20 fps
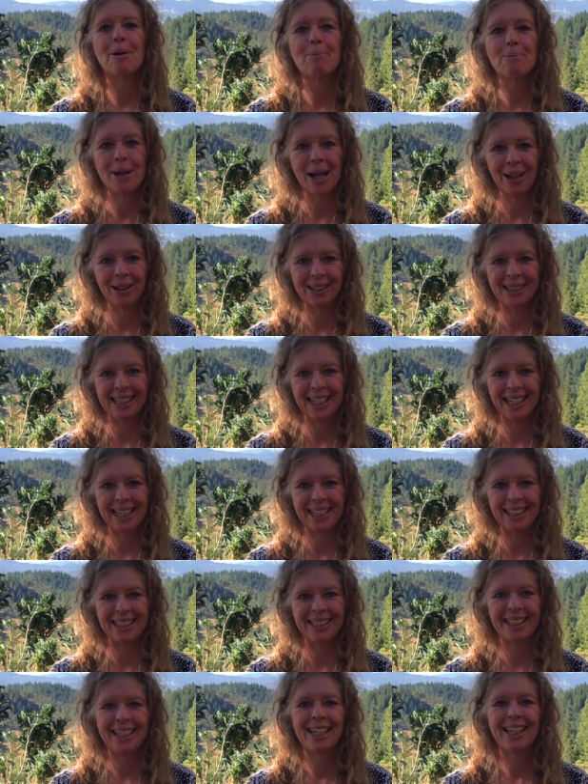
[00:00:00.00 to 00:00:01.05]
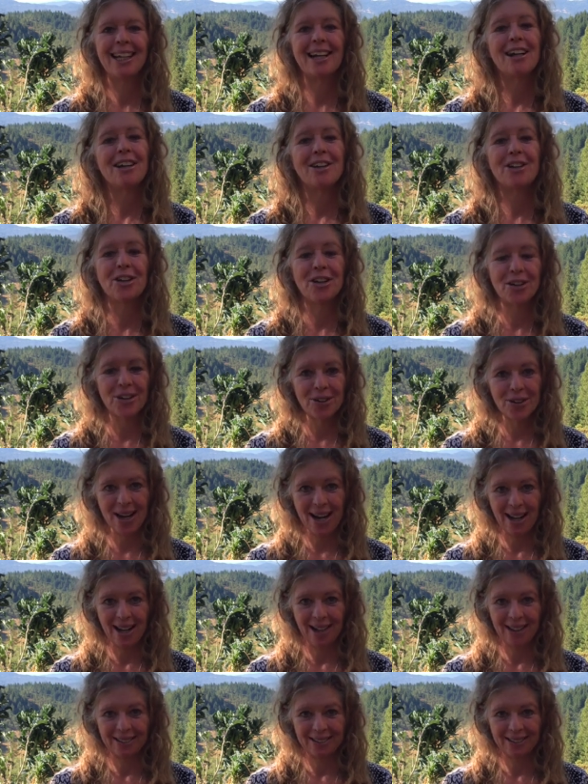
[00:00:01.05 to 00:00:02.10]
million
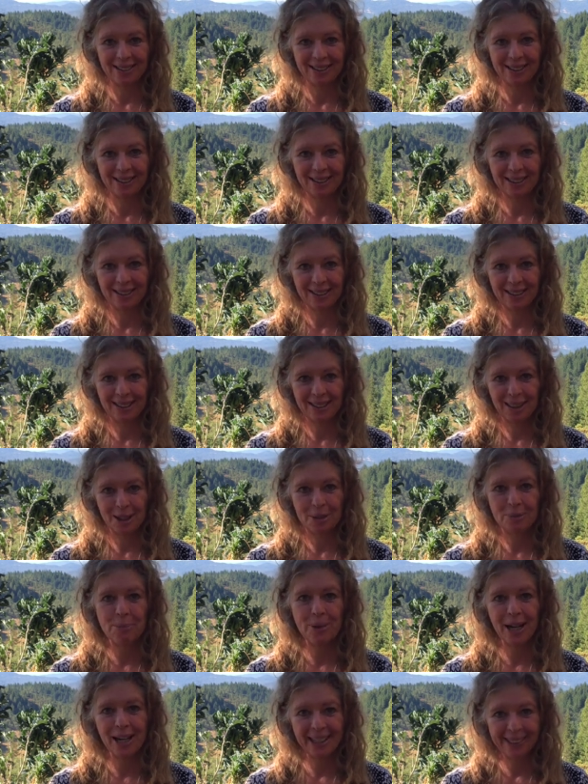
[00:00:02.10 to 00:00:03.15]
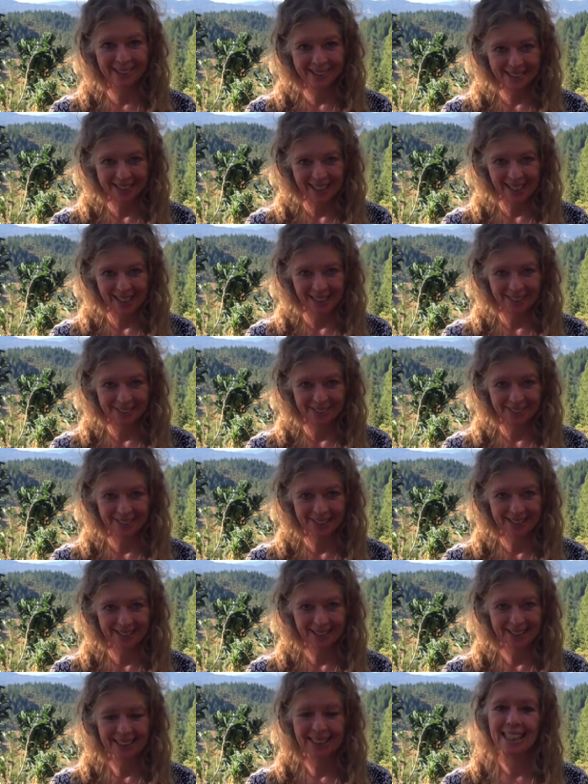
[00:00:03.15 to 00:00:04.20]
neurons, brain
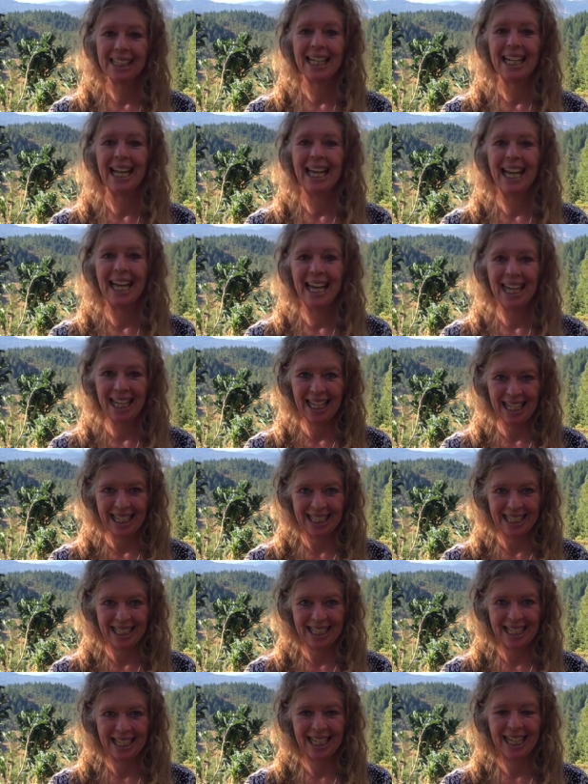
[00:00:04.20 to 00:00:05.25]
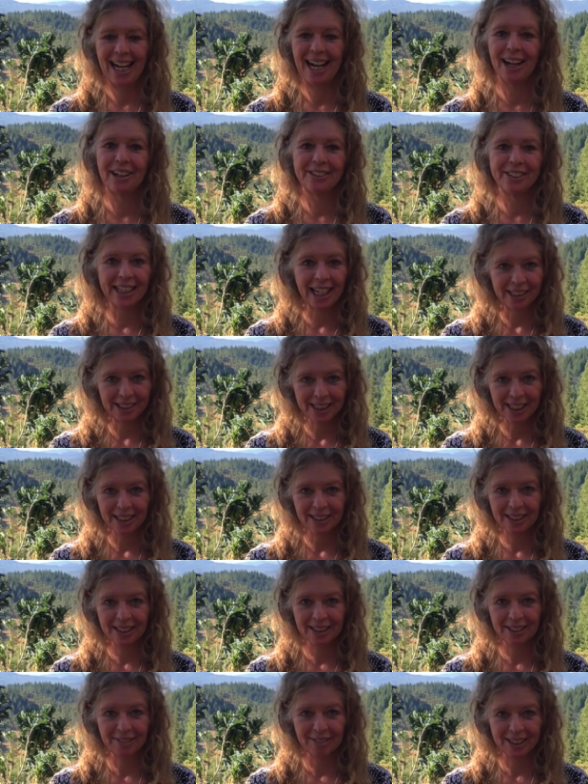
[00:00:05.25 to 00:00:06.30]
cells, in our
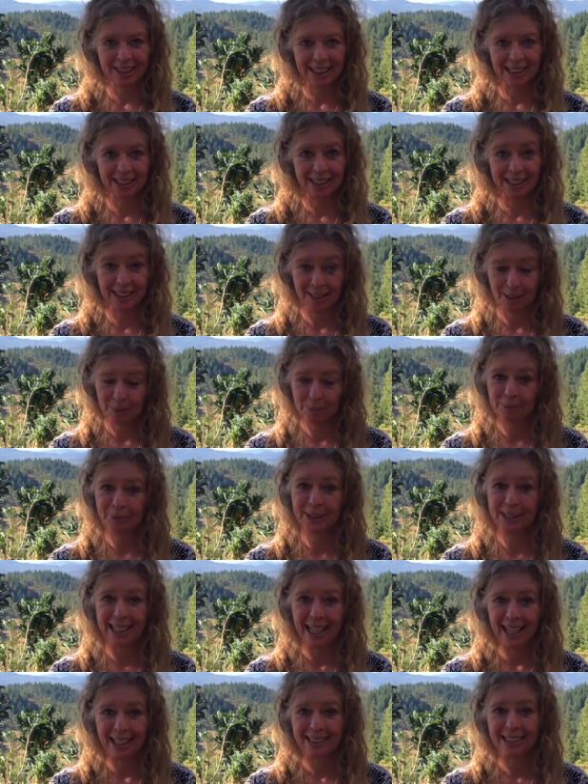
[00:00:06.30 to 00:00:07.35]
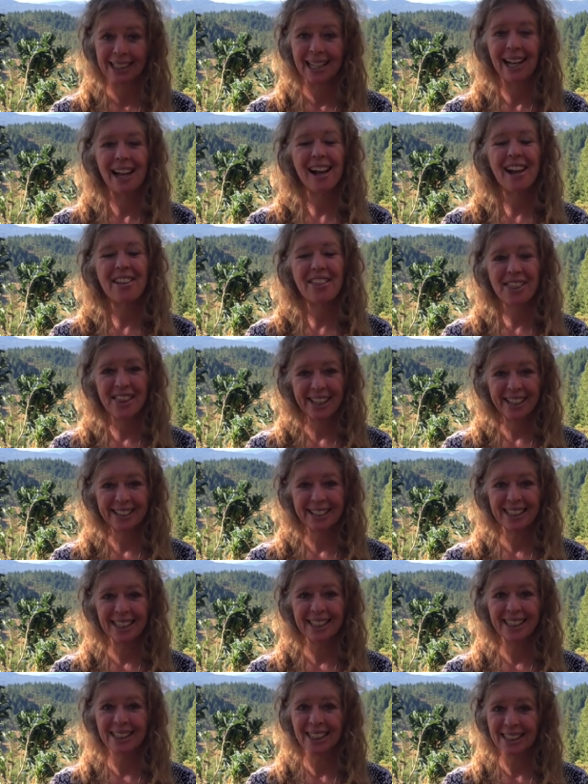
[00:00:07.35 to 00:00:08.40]
digestive systems. Yes, this
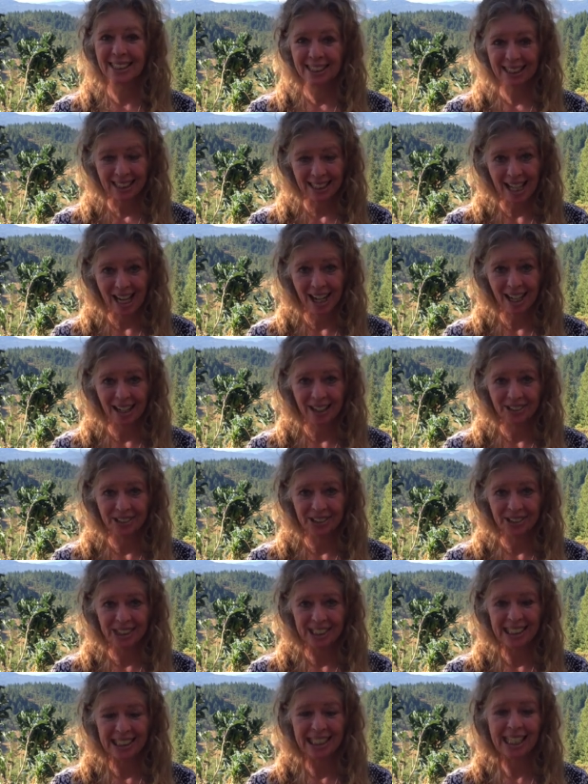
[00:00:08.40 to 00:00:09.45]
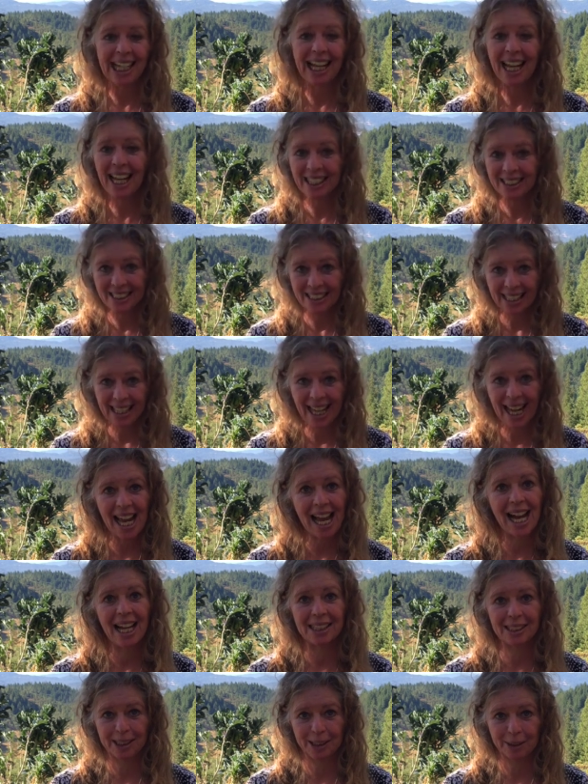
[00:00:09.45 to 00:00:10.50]
is as large as a
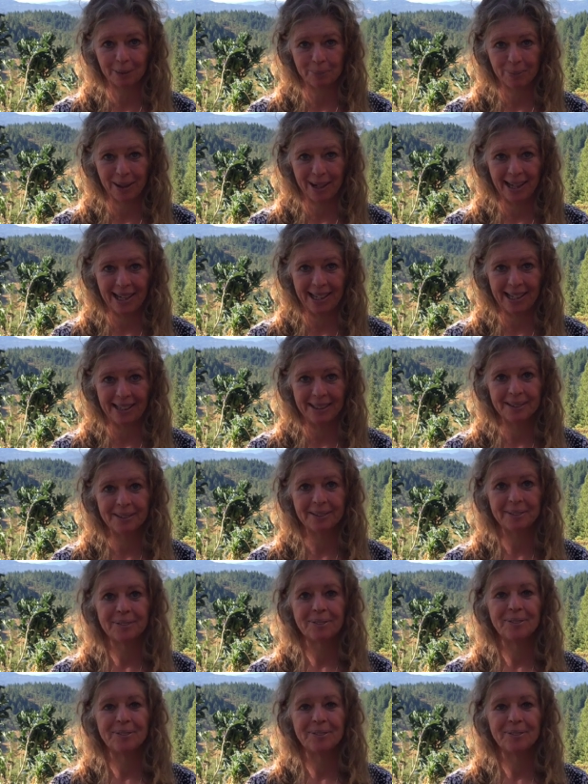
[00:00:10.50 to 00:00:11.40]
cat's brain